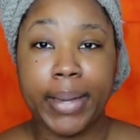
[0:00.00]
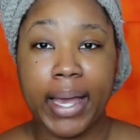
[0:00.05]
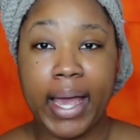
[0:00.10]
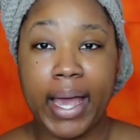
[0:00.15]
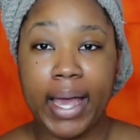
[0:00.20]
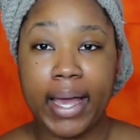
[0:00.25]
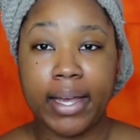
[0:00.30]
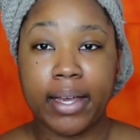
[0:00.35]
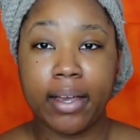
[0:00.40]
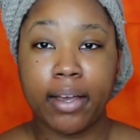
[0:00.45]

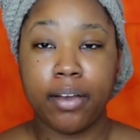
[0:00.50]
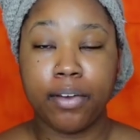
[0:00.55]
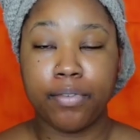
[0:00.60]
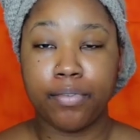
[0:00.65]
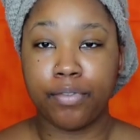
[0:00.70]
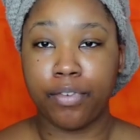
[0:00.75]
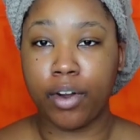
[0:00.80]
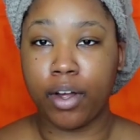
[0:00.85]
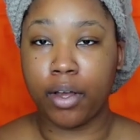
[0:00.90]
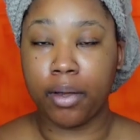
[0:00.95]
back
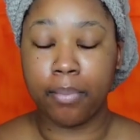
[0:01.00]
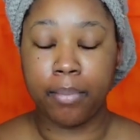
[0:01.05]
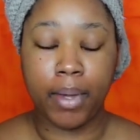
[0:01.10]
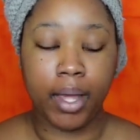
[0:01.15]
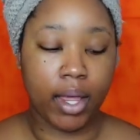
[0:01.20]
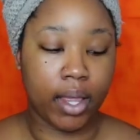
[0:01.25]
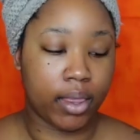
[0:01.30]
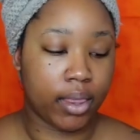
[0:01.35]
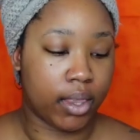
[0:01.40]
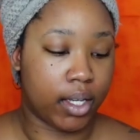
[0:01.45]

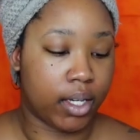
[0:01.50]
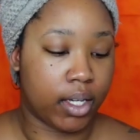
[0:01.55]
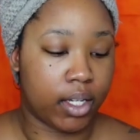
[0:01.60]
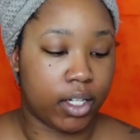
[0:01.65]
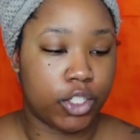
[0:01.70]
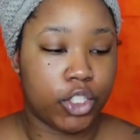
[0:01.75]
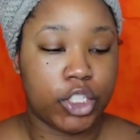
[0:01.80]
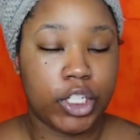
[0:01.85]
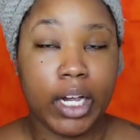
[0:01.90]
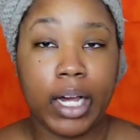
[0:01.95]
from
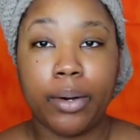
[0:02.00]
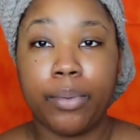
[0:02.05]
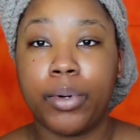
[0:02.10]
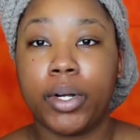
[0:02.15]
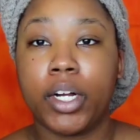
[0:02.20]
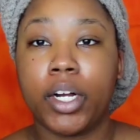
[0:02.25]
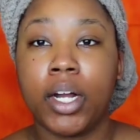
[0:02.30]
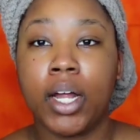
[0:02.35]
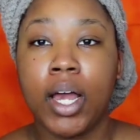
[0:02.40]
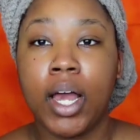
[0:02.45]
the
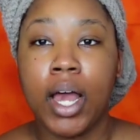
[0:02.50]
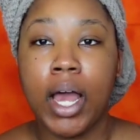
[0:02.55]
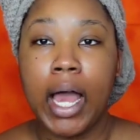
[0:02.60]
shower.